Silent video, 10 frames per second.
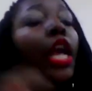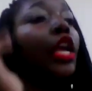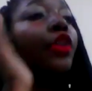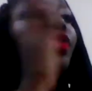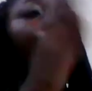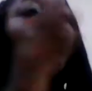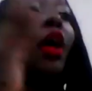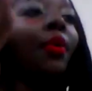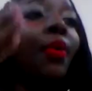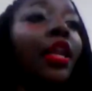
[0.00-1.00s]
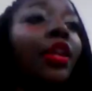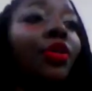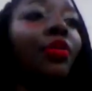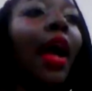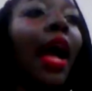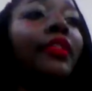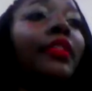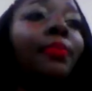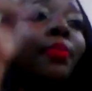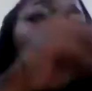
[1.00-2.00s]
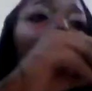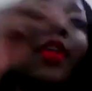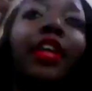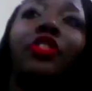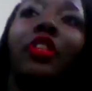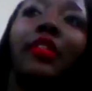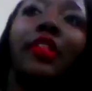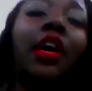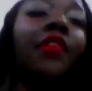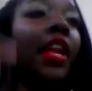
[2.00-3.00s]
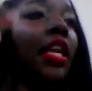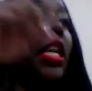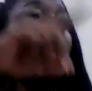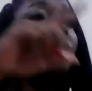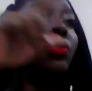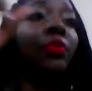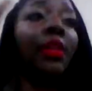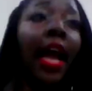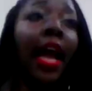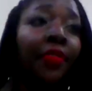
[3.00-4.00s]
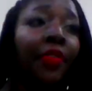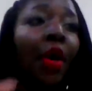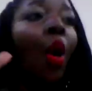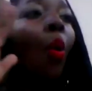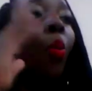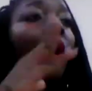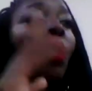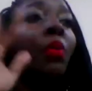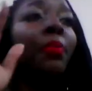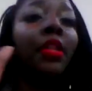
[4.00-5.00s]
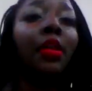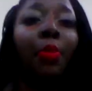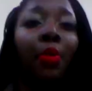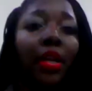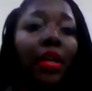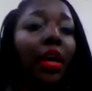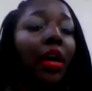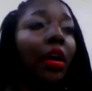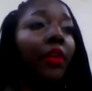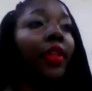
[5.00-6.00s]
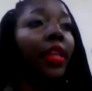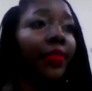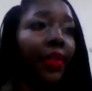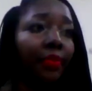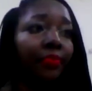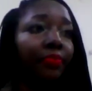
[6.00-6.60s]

If you already knew how to motivate yourself and get through life, what would be the point of living?